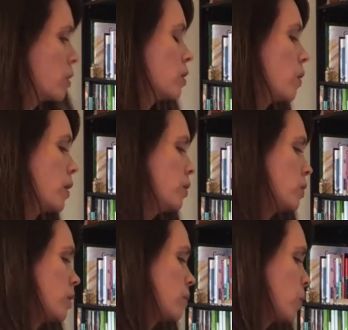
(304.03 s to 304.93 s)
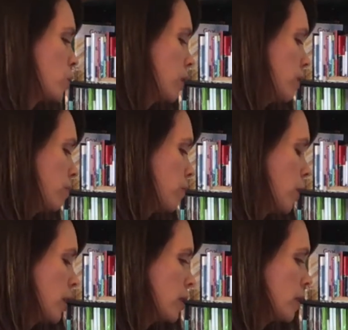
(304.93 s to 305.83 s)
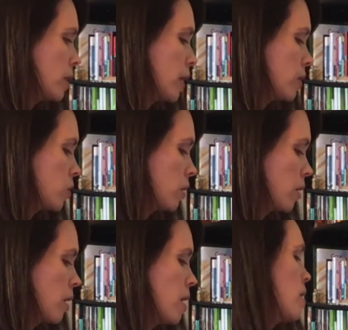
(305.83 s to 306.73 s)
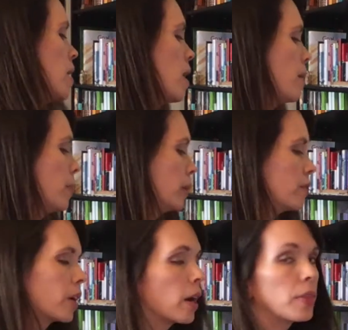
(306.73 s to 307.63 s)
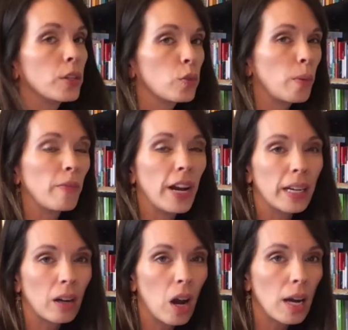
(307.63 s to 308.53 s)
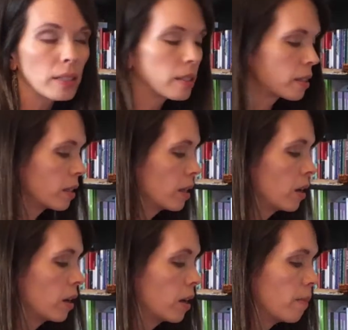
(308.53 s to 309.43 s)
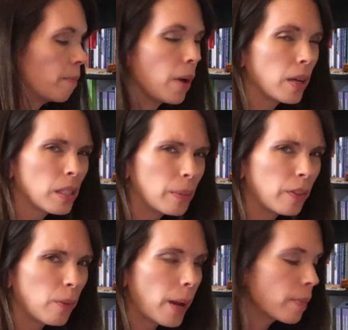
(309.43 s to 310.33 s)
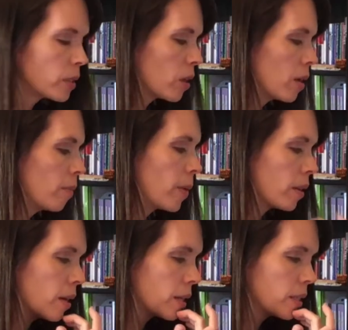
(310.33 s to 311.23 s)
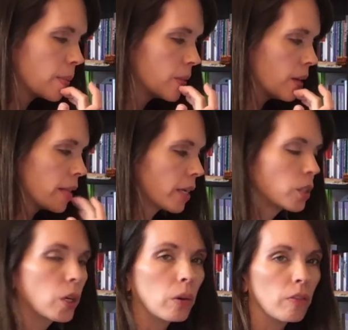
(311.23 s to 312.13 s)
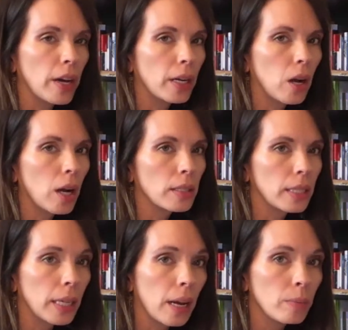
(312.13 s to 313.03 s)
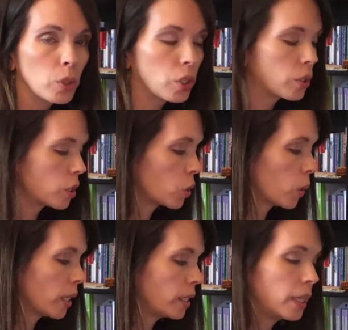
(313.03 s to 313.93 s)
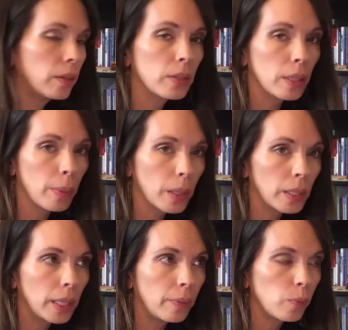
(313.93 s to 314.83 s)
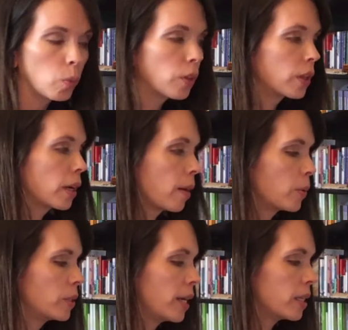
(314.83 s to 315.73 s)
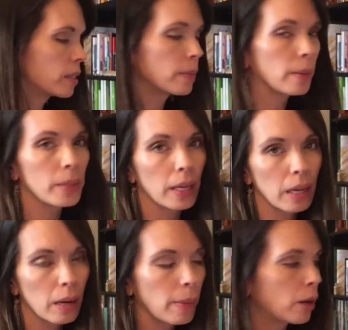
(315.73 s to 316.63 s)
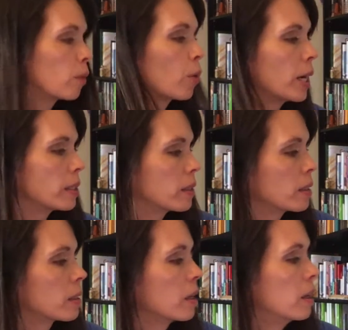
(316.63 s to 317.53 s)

so I use this mostly for hand sanitizer. I believe I got this from Vitacost, possibly from Amazon, but a lot of times I like to go with Vitacost. It comes just as quickly, typically within a couple days. Sometimes I can get better prices,